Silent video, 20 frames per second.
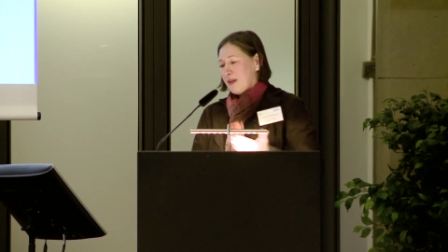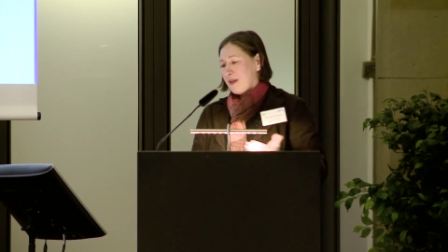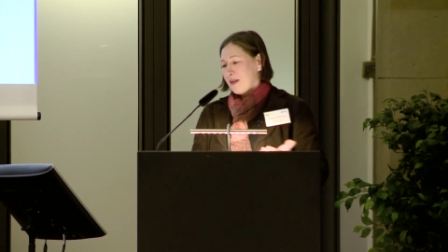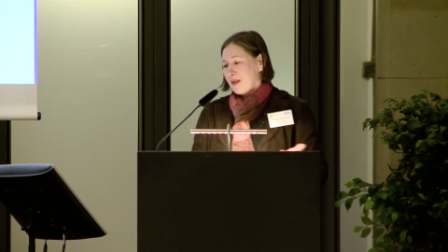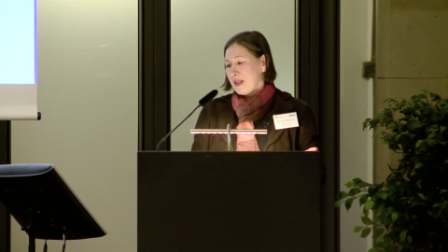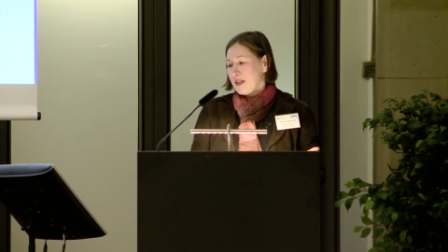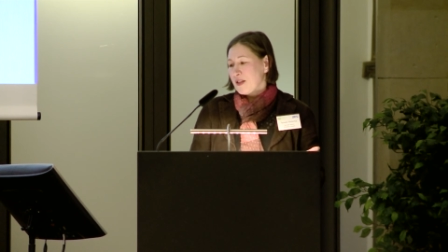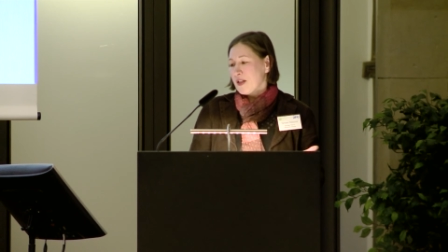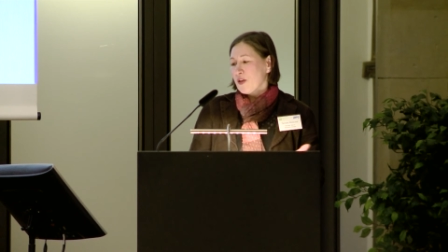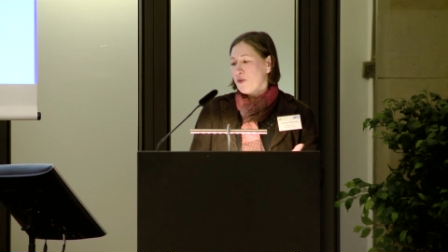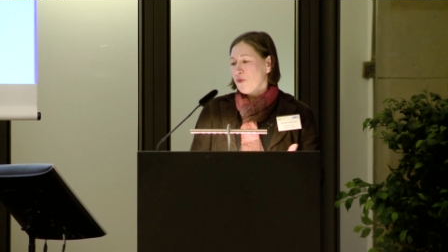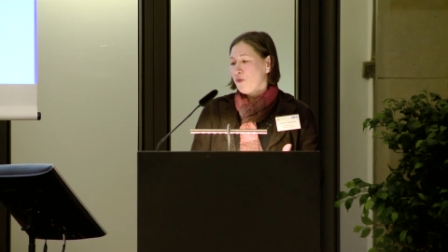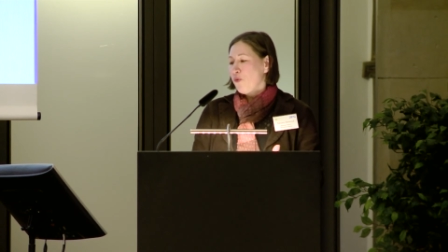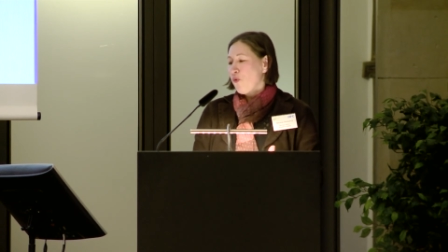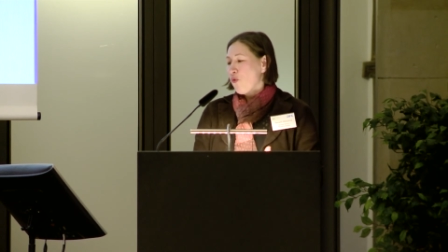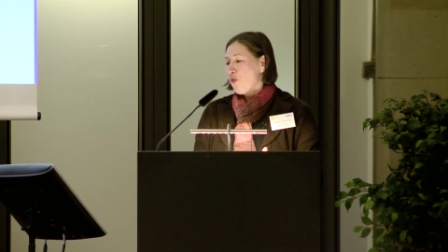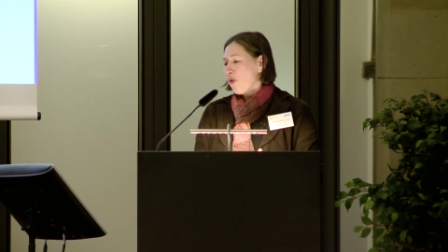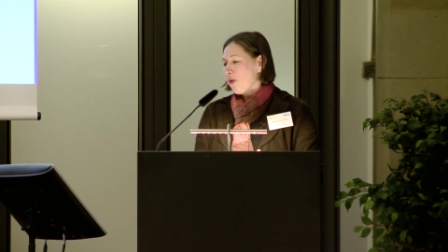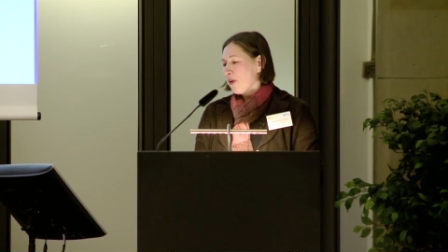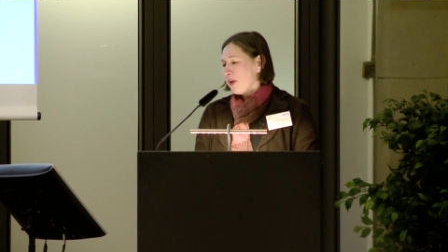These are the
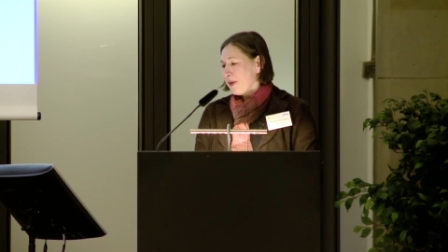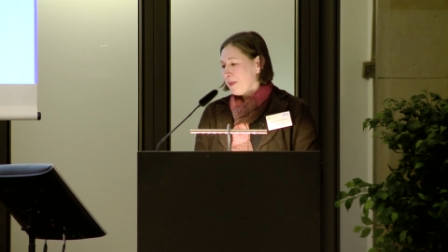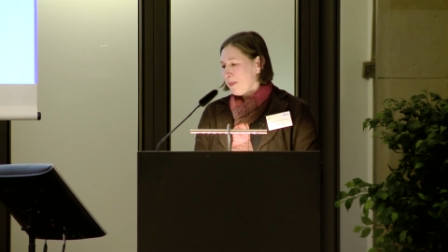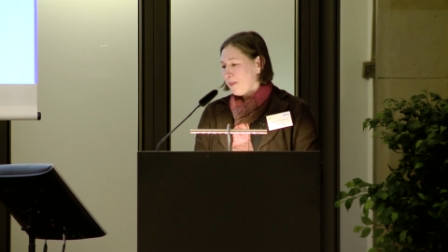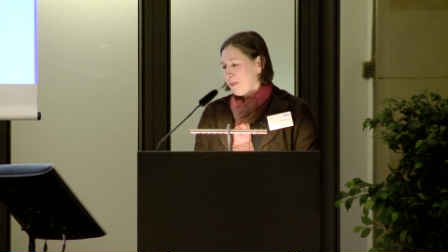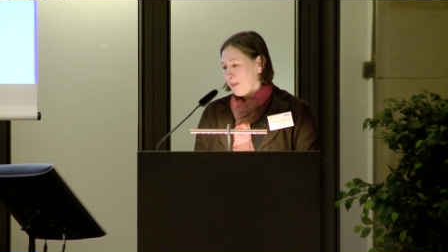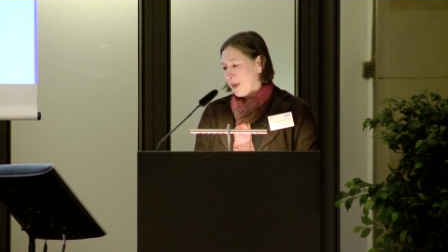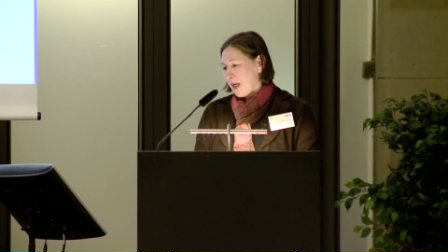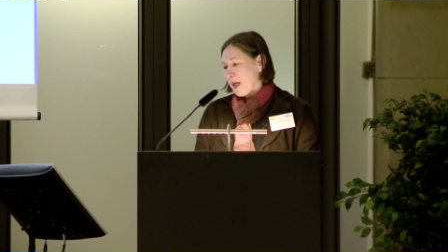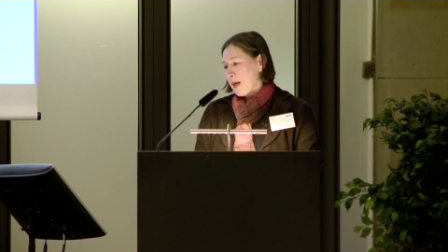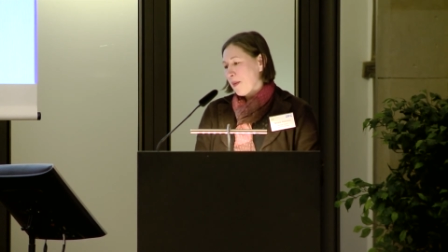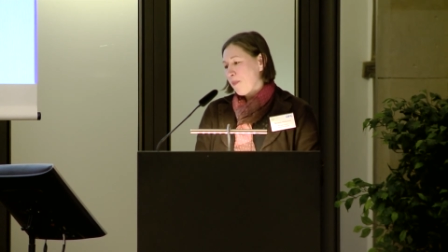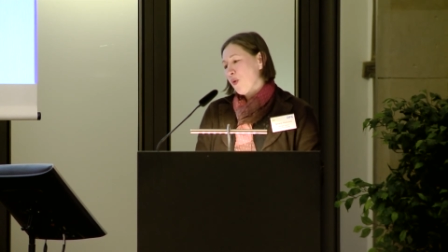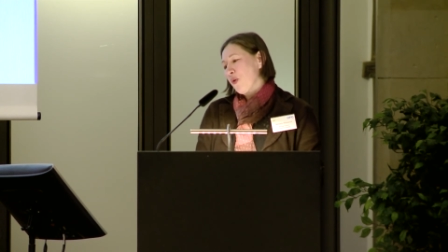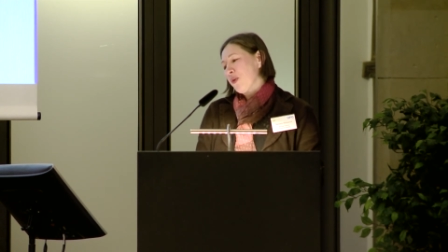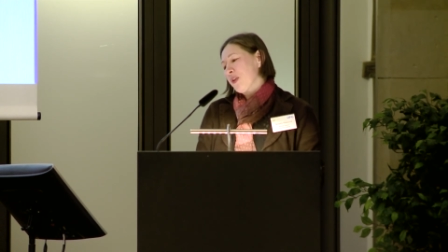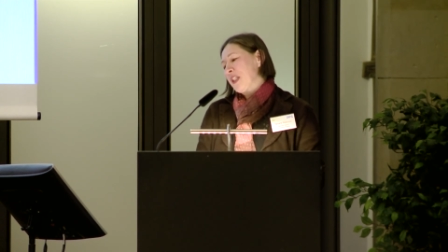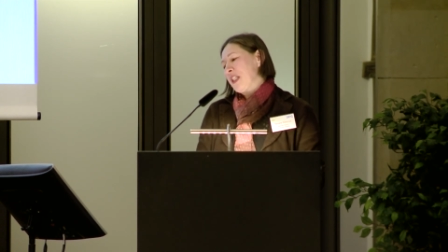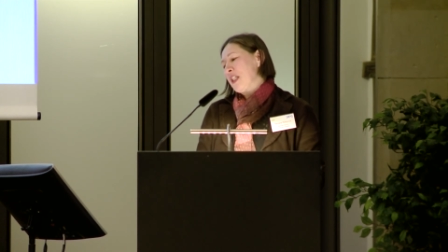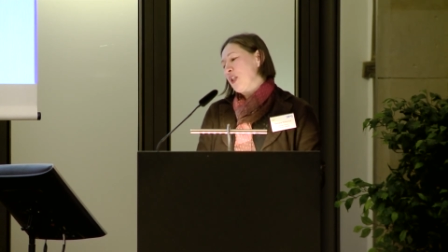four uh,
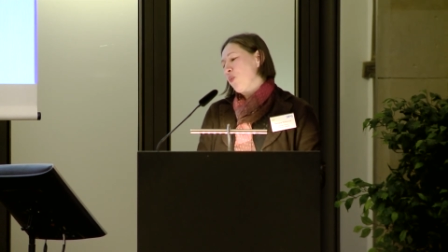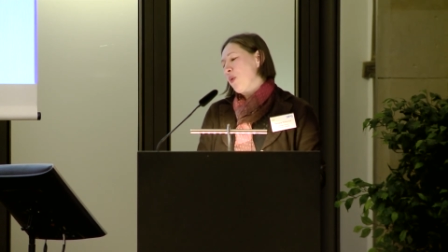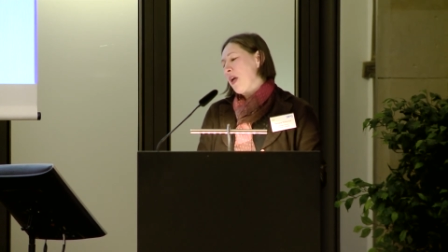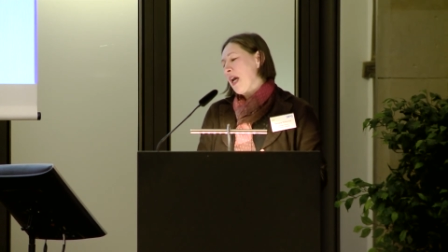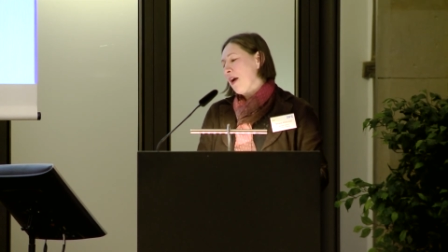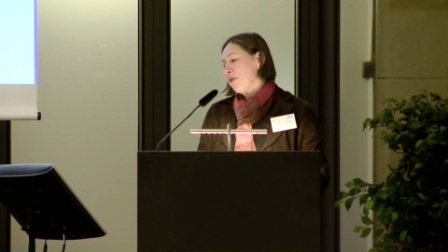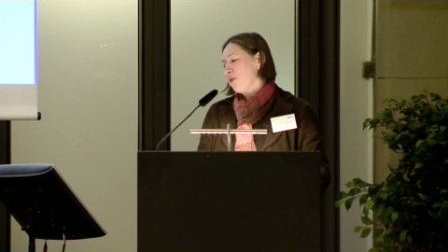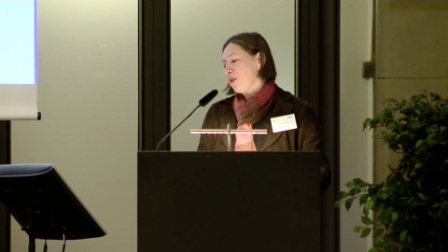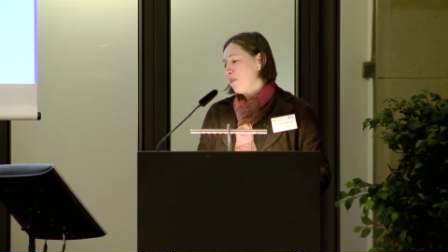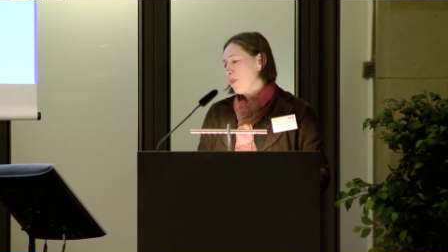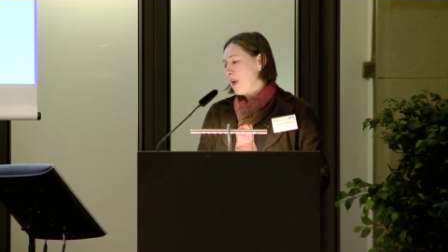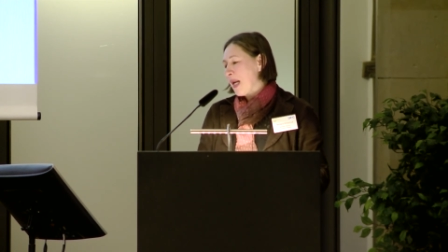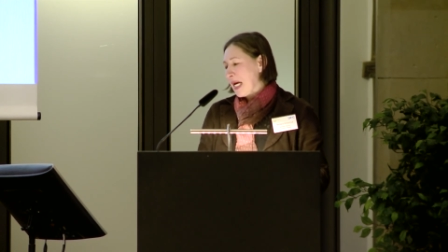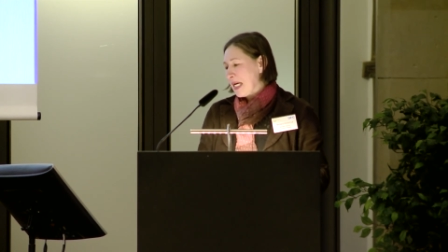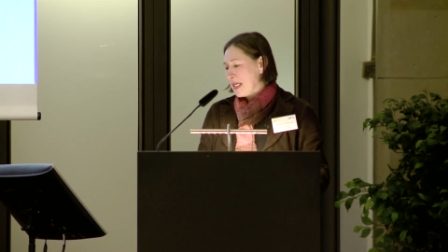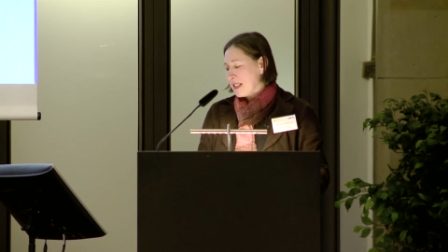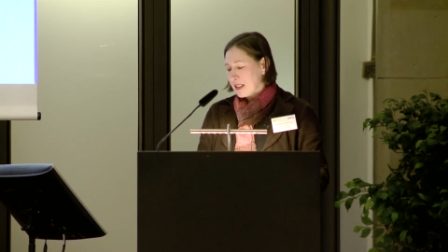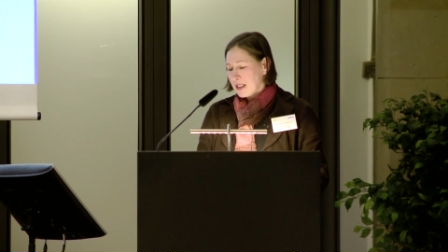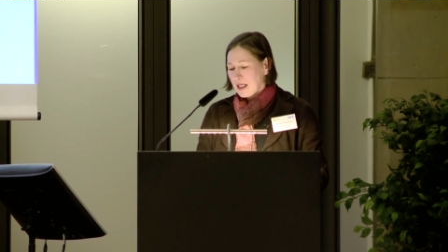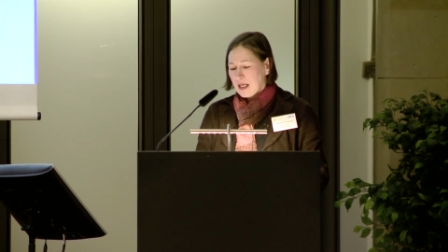policies we have in
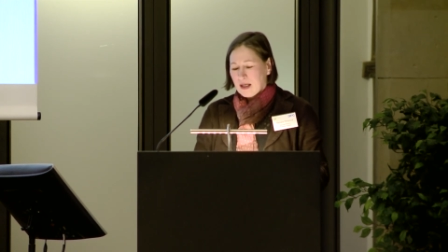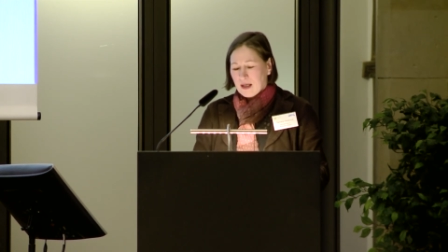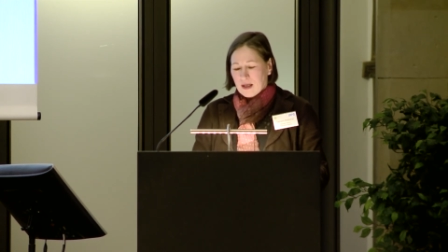place.